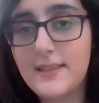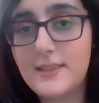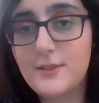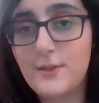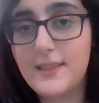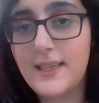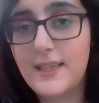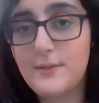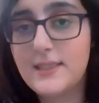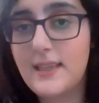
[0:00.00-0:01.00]
and the story that
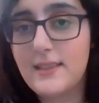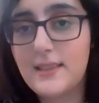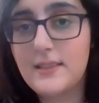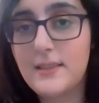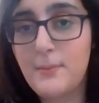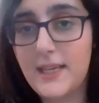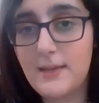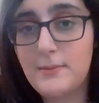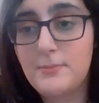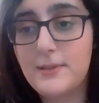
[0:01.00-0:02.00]
he was telling the
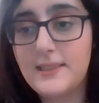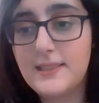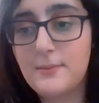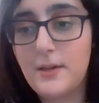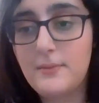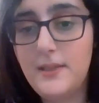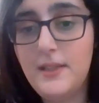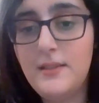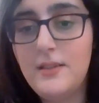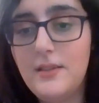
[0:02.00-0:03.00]
Miami Police Department.